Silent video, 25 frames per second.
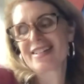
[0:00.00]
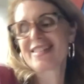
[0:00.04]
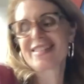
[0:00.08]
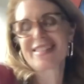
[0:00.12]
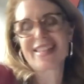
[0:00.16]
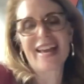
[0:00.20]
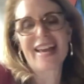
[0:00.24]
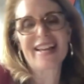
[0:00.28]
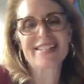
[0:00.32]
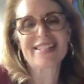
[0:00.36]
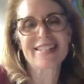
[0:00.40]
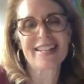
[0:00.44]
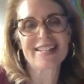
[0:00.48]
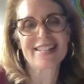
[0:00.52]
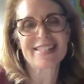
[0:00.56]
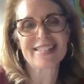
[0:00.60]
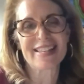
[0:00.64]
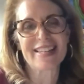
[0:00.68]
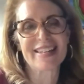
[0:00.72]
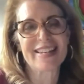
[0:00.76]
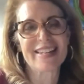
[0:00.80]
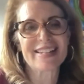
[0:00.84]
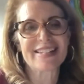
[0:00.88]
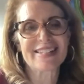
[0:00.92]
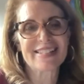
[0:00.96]
because that
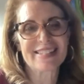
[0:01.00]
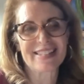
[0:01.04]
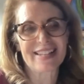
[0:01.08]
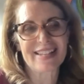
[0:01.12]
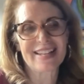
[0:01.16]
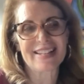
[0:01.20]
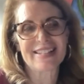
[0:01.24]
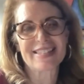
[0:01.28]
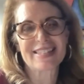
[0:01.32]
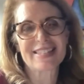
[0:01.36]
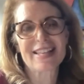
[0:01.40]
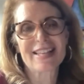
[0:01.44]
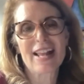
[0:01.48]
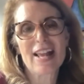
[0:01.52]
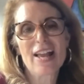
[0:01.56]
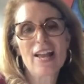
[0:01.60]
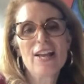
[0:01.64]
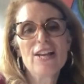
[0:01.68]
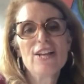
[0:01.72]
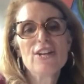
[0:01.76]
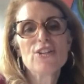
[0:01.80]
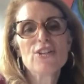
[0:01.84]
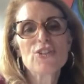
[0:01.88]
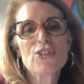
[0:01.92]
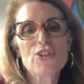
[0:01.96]
doesn't exist.
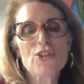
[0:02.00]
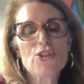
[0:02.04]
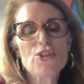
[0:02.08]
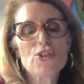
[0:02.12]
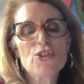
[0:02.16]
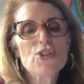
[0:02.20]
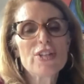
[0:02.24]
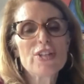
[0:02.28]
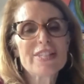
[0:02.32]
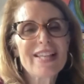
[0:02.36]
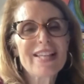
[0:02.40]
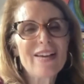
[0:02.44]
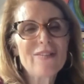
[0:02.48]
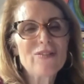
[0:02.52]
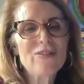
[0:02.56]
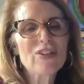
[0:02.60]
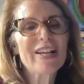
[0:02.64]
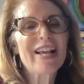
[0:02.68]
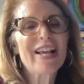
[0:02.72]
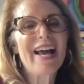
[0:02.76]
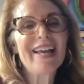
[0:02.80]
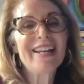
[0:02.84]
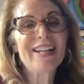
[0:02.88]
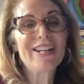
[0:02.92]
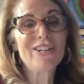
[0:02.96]
So you just have to
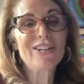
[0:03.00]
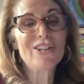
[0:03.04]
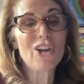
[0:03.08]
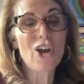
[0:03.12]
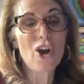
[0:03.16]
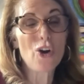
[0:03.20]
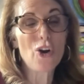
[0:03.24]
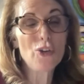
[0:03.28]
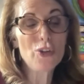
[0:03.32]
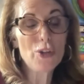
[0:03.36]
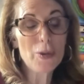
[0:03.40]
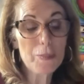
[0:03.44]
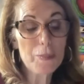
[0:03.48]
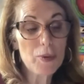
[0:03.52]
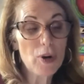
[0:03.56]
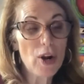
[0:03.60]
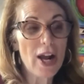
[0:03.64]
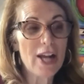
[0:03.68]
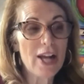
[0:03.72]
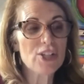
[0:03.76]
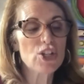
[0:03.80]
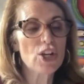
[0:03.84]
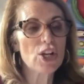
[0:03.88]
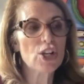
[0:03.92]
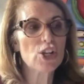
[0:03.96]
kind of know the
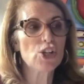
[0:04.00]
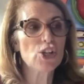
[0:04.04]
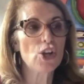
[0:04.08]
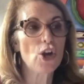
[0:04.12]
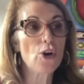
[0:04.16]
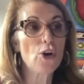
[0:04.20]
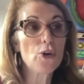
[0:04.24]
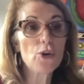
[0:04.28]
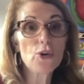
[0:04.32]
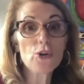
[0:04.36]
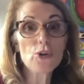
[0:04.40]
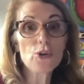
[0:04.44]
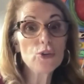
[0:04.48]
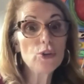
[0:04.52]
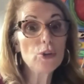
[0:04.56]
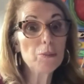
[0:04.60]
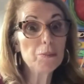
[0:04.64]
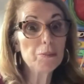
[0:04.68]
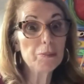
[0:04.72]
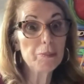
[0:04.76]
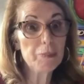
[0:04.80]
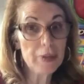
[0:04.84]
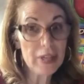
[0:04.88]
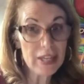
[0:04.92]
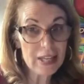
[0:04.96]
project, know who the
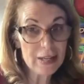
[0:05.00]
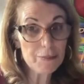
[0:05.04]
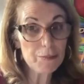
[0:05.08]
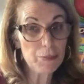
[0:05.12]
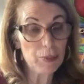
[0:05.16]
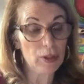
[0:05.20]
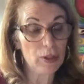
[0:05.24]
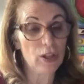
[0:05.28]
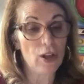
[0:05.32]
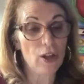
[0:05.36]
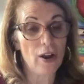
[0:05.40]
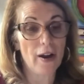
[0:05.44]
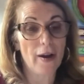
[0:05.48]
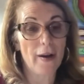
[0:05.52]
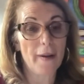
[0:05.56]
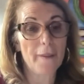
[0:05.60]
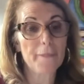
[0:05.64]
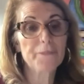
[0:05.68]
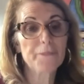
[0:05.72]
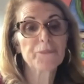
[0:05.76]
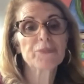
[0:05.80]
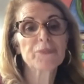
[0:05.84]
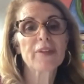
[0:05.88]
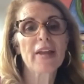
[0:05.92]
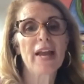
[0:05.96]
people
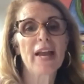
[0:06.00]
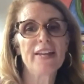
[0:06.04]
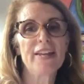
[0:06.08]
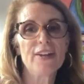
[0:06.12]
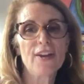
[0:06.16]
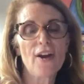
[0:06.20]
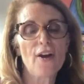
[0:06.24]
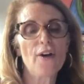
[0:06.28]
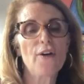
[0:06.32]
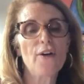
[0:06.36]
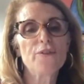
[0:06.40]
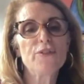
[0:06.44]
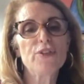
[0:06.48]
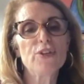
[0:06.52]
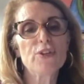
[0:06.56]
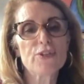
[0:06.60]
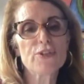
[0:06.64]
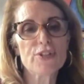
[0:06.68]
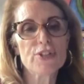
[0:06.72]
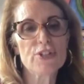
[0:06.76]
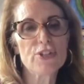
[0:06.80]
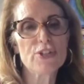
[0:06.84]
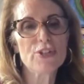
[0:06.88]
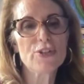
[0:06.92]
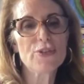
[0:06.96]
are, and know if you
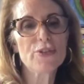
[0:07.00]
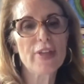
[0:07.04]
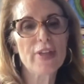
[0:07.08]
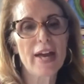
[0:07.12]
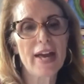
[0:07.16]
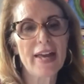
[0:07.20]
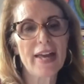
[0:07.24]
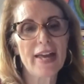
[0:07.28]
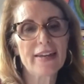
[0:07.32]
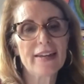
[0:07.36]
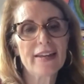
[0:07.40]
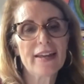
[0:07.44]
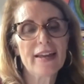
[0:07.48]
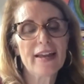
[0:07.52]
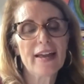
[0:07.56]
can do that.